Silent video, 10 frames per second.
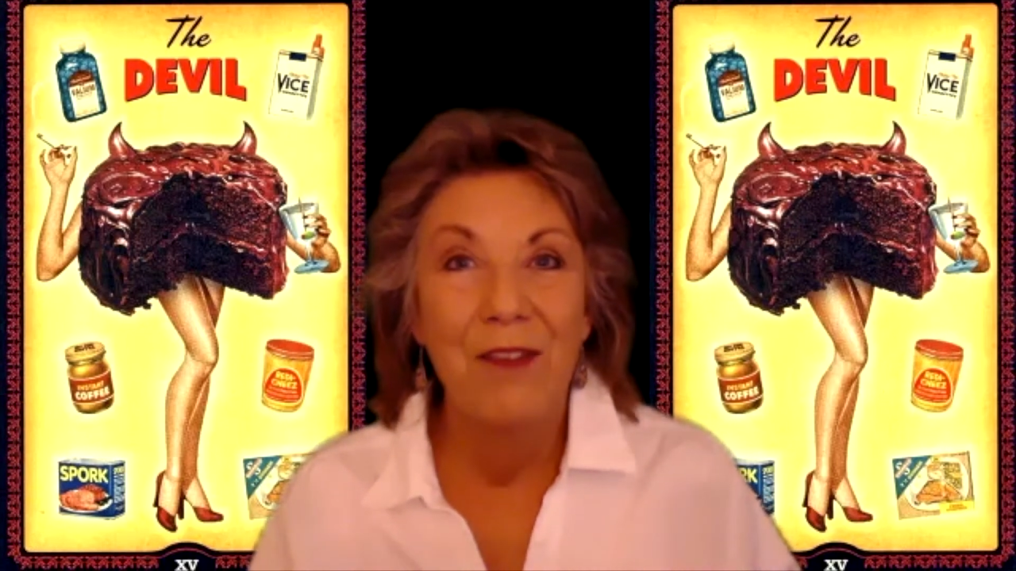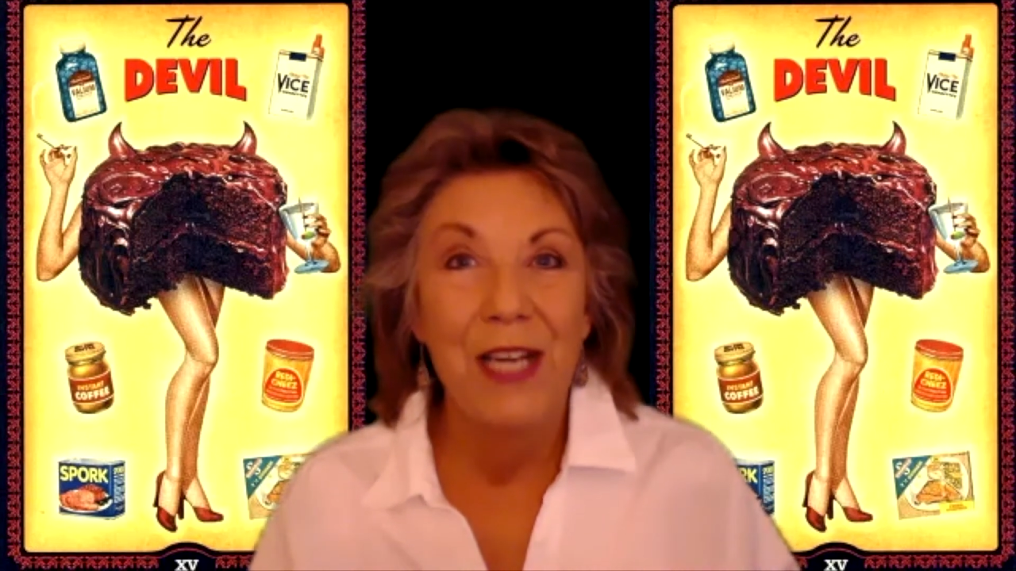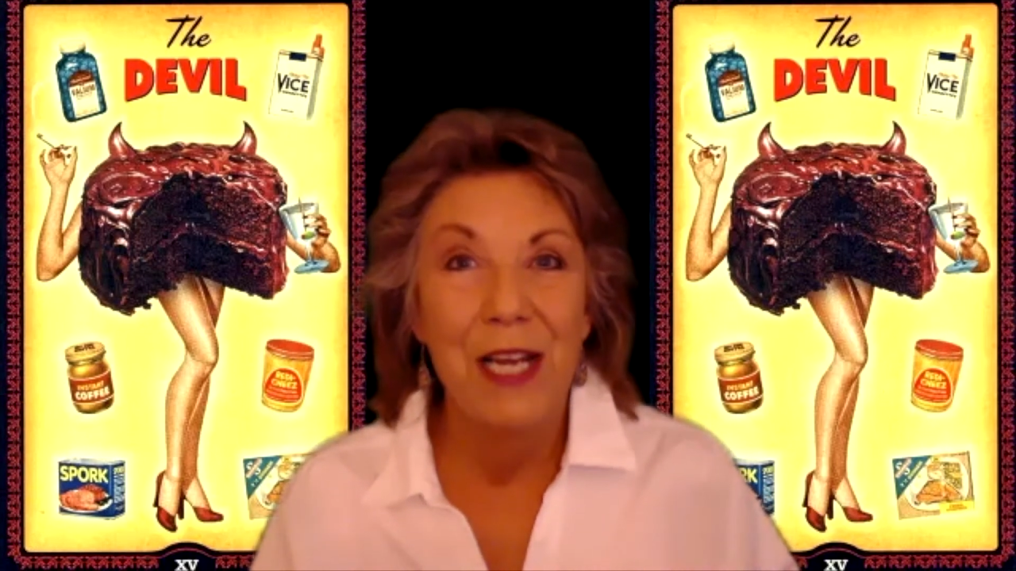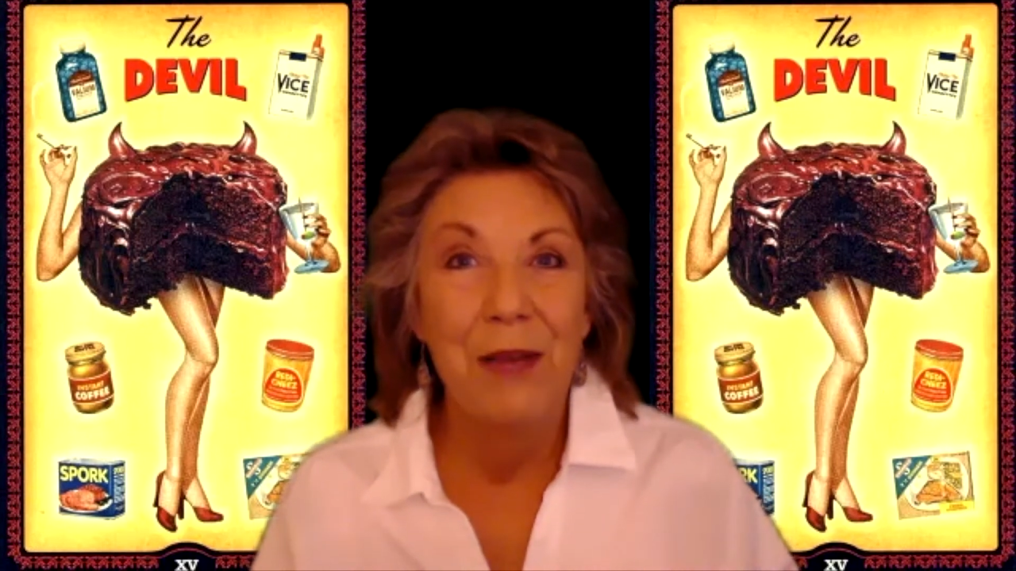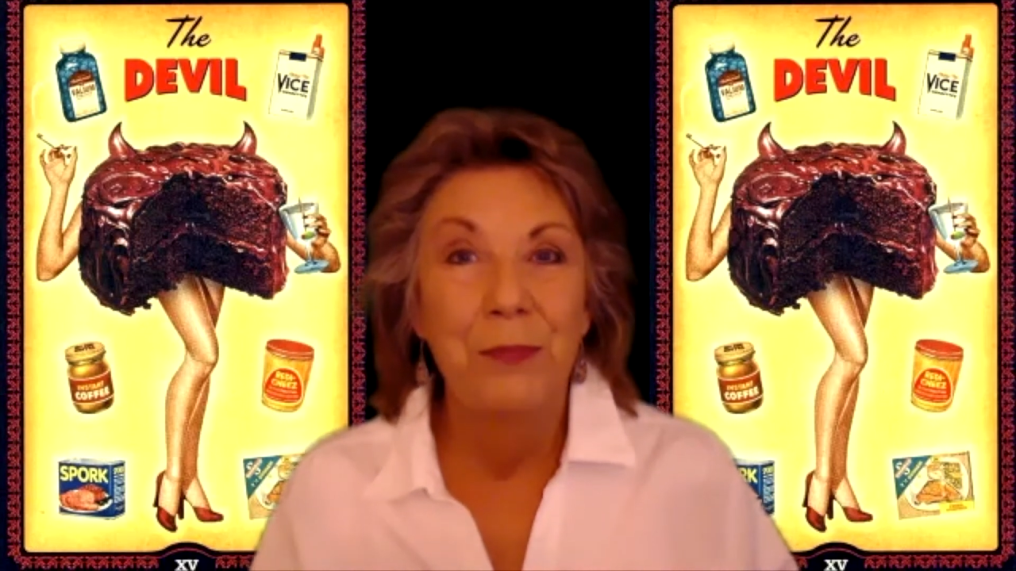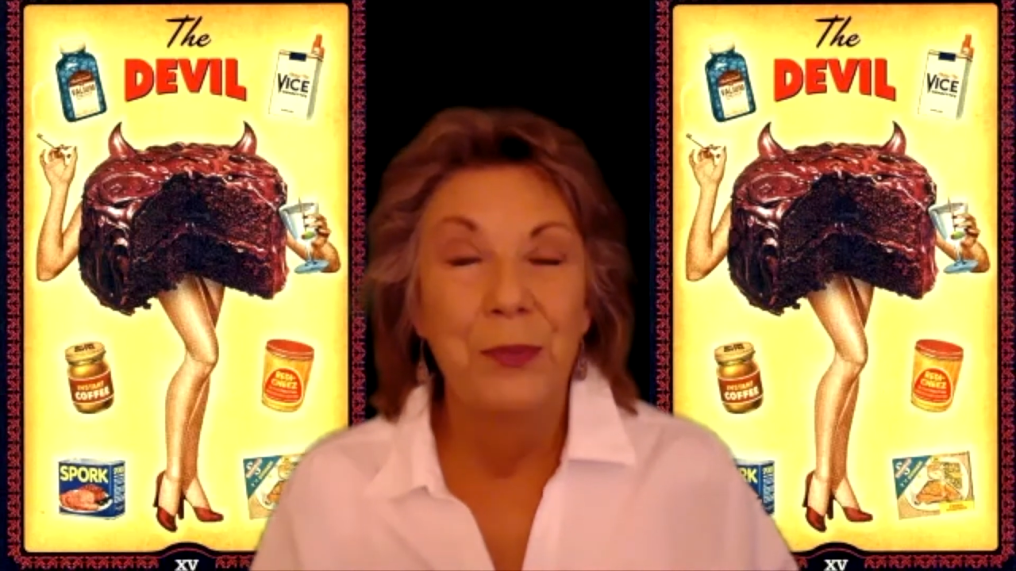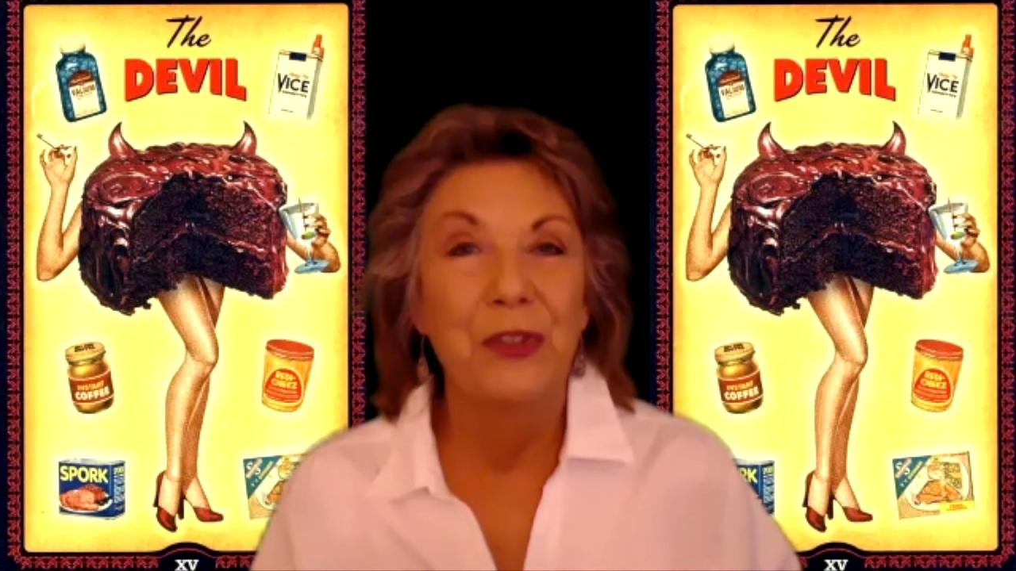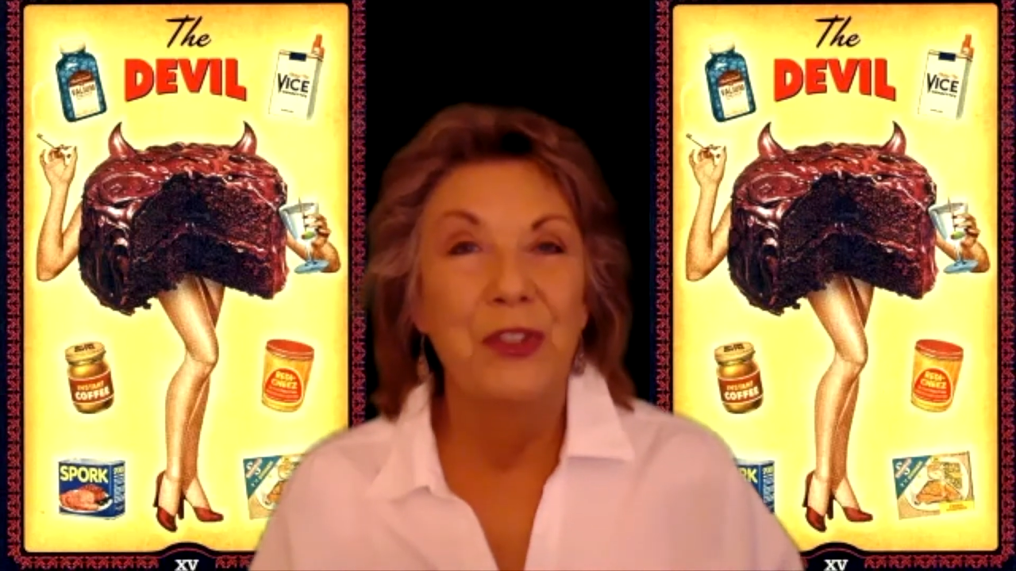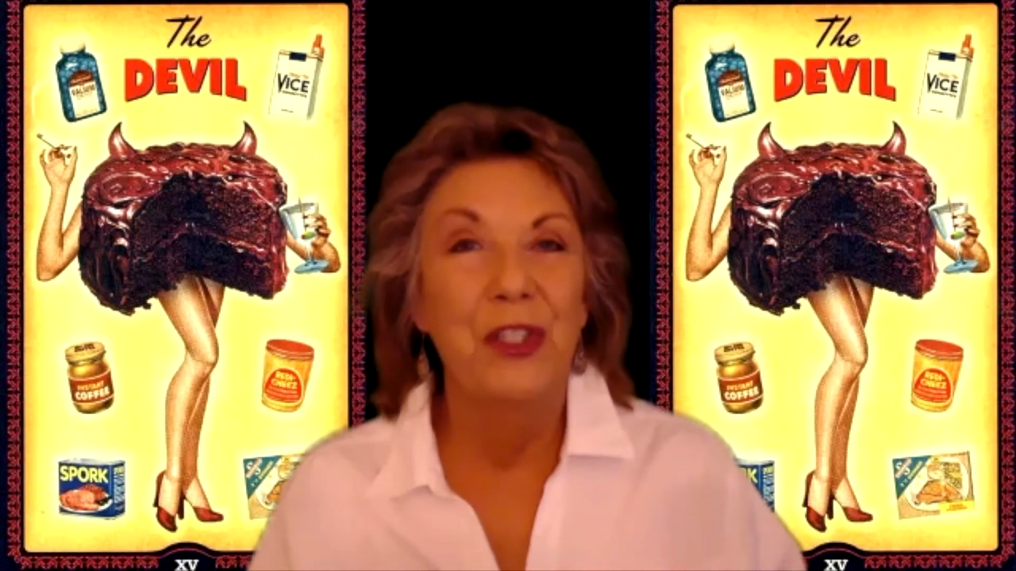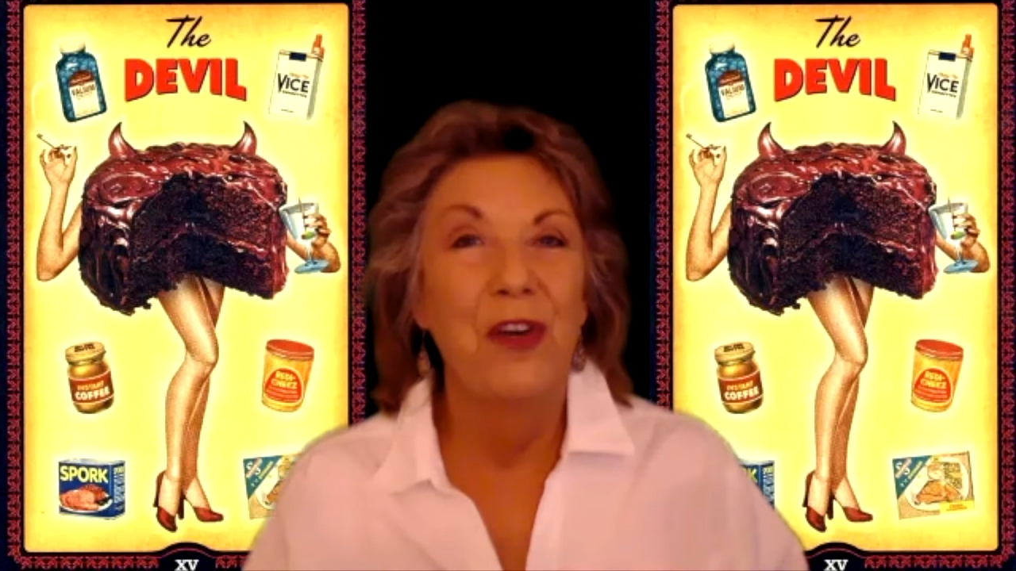an
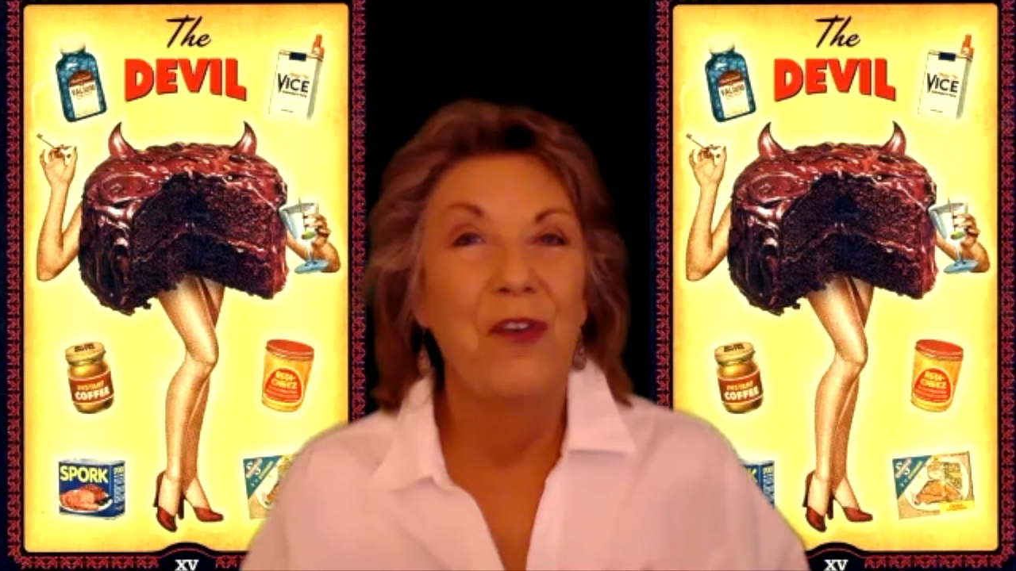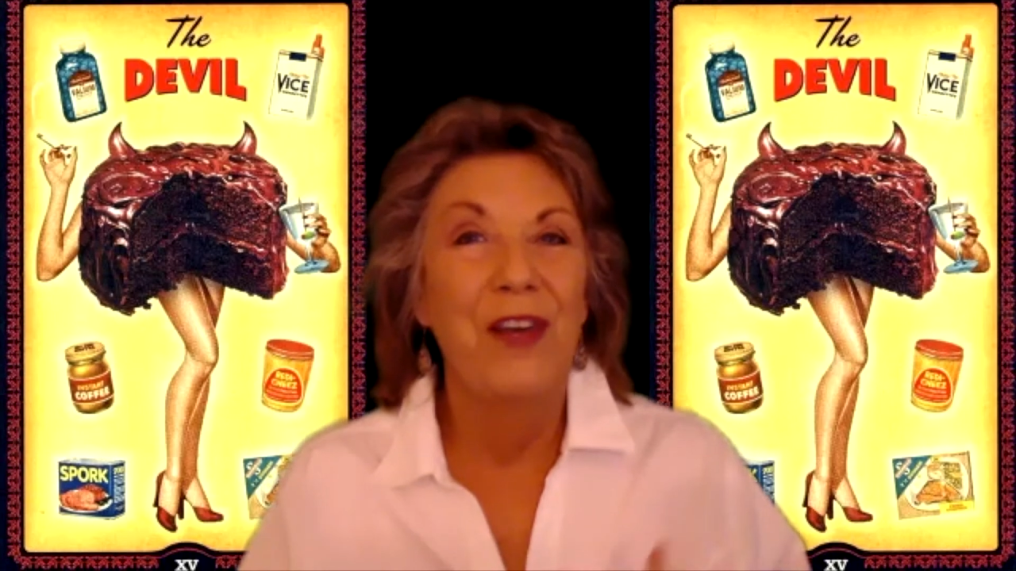impulse to go